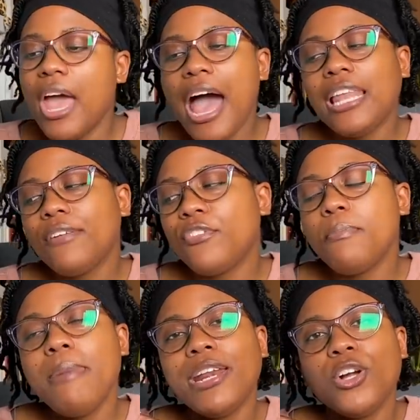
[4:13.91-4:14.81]
I love the
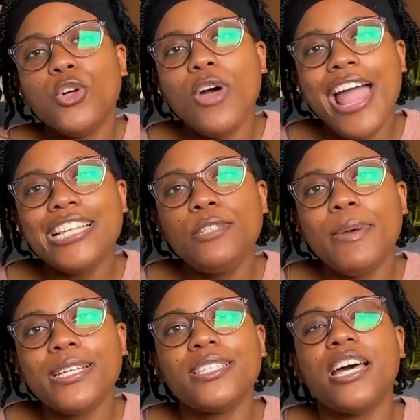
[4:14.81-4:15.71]
medical
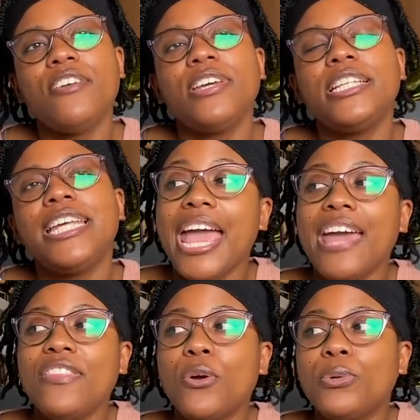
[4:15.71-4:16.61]
aspects of it,
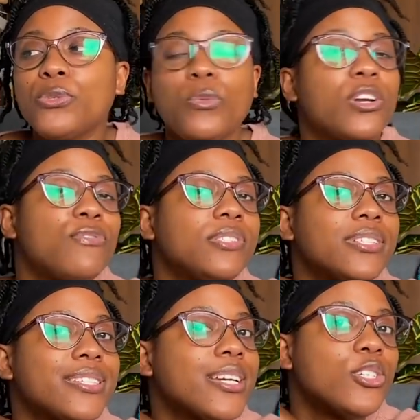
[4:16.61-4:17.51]
and there was wonderful
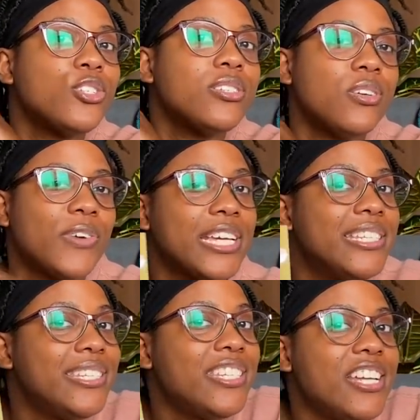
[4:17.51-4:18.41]
discussions of
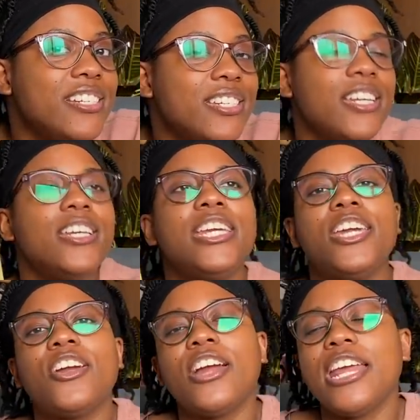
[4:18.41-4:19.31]
consent in
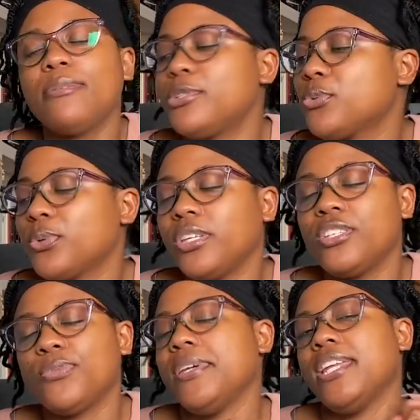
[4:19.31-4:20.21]
here, and it was a really
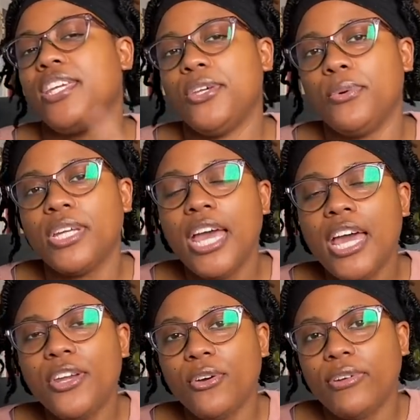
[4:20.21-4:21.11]
sweet and cute
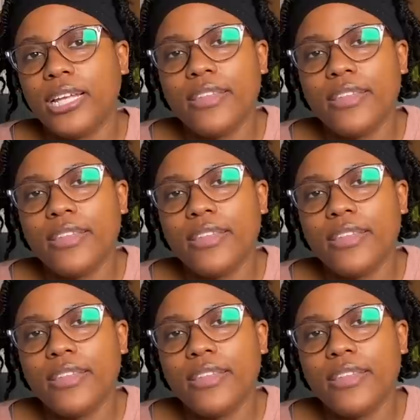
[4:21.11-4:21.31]
novella.